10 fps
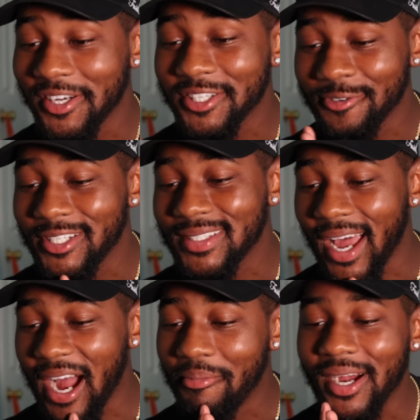
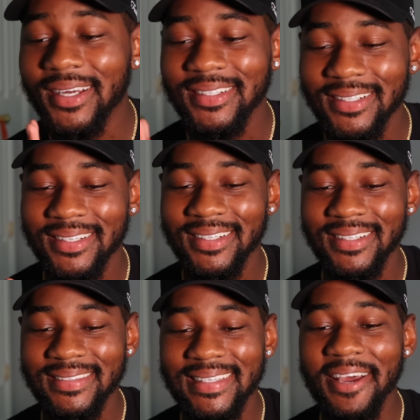freestyle, bruh.
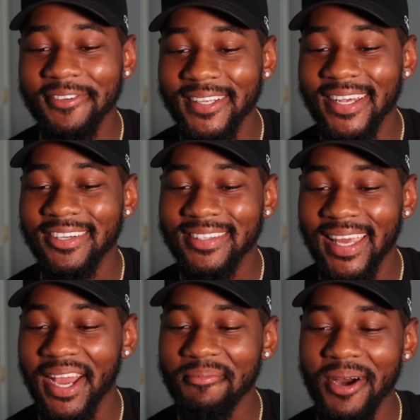Definitely did her
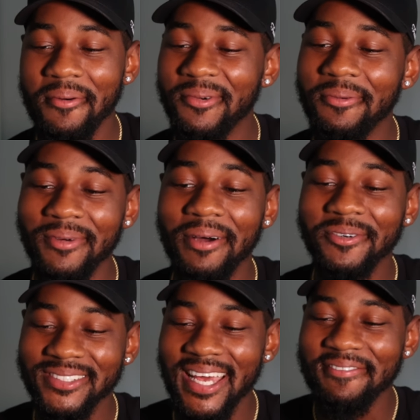thing. I'm
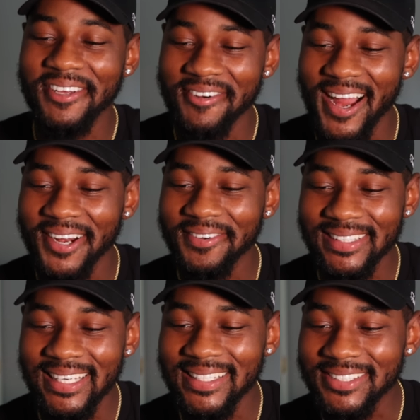most definitely rocking with
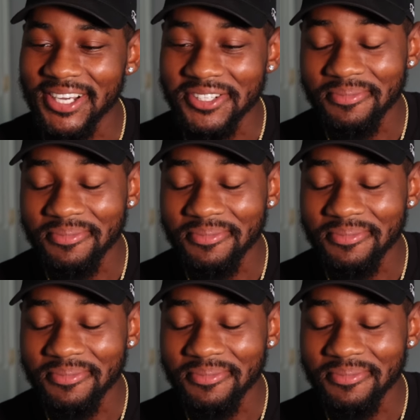these, coach.